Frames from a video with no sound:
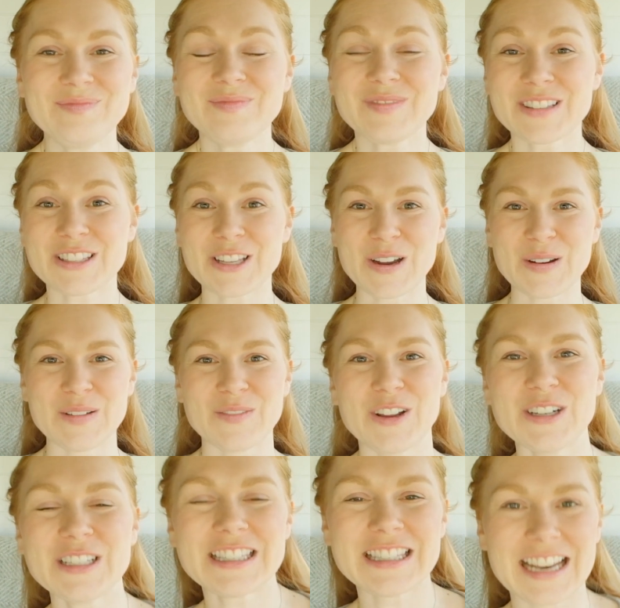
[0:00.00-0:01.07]
So if
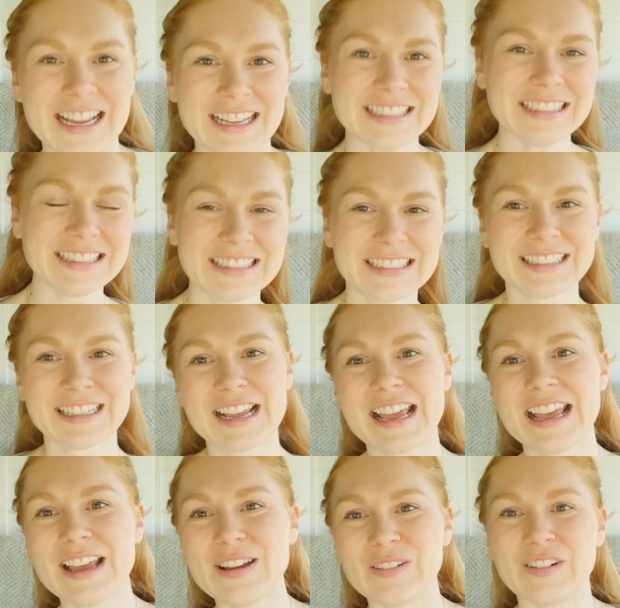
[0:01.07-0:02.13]
you're sitting,
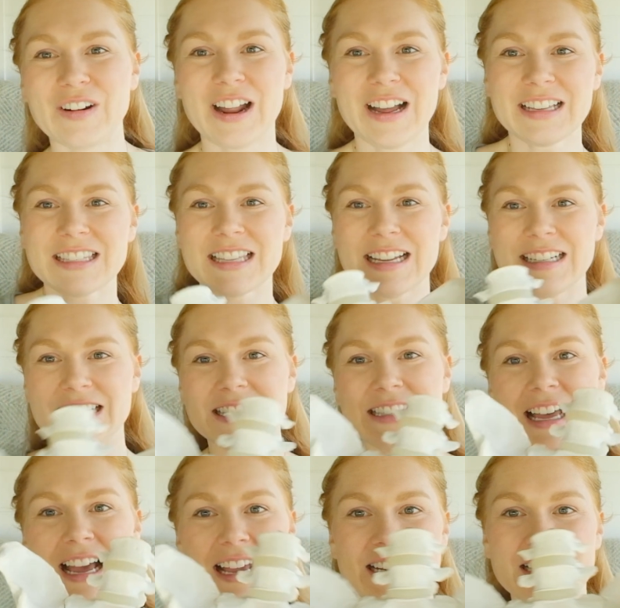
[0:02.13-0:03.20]
rock side to
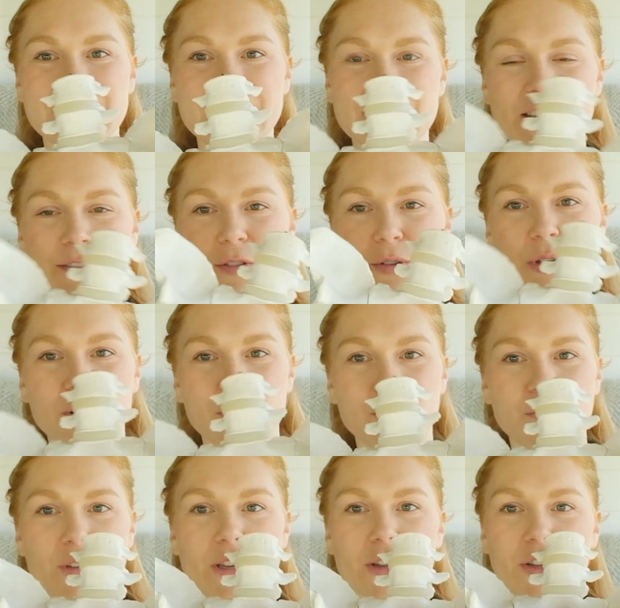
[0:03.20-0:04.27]
side and see if you can
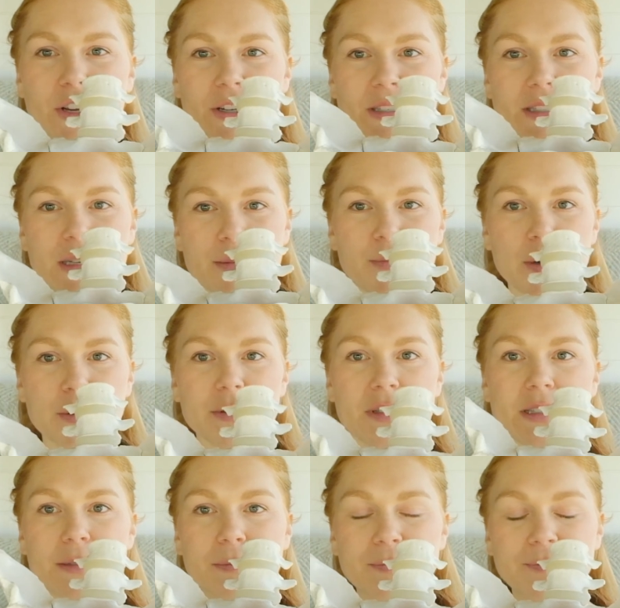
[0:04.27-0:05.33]
feel your sit
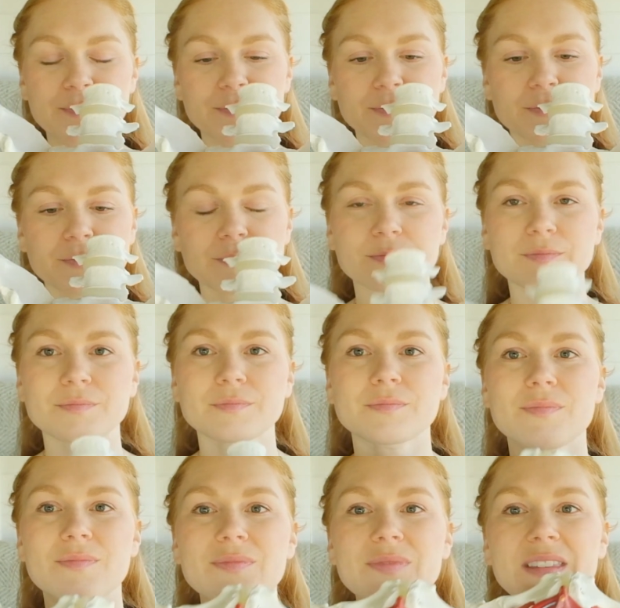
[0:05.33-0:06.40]
bones.
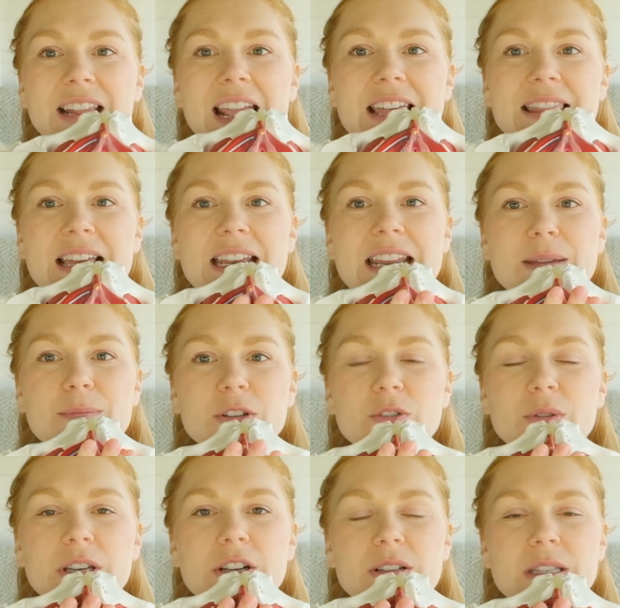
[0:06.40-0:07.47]
And then in
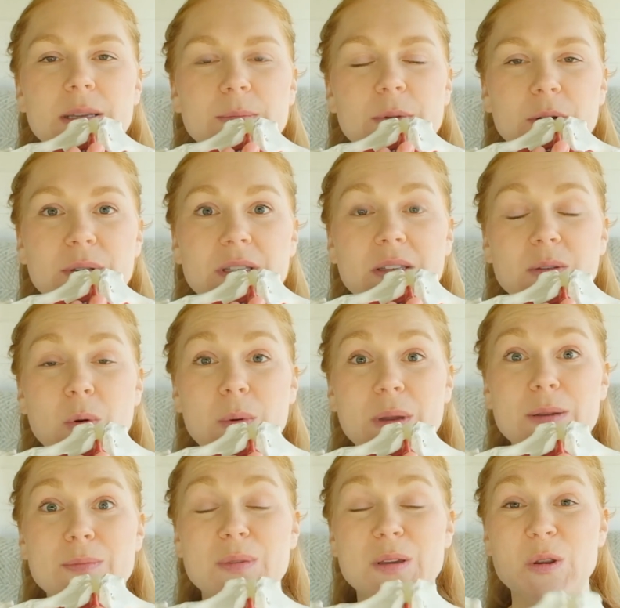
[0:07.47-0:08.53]
between your sit bones is going
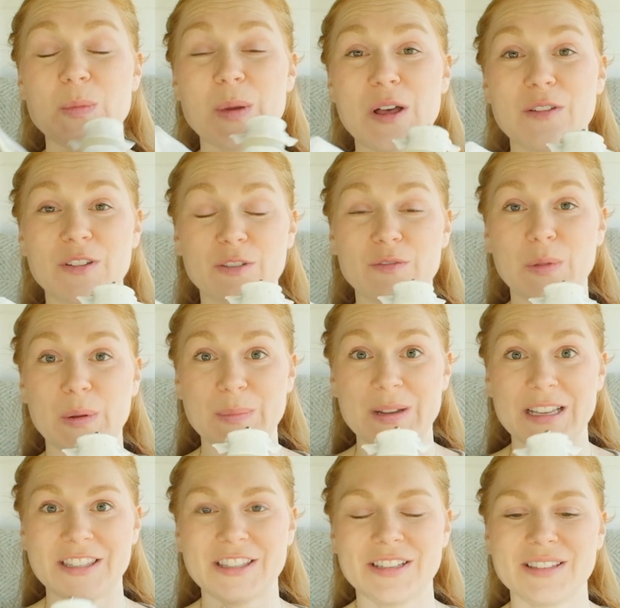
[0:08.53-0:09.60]
to be your pelvic floor
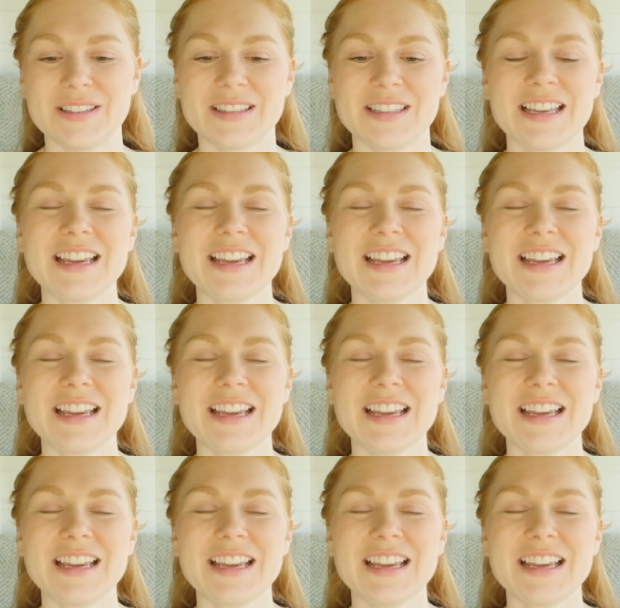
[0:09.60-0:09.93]
muscles.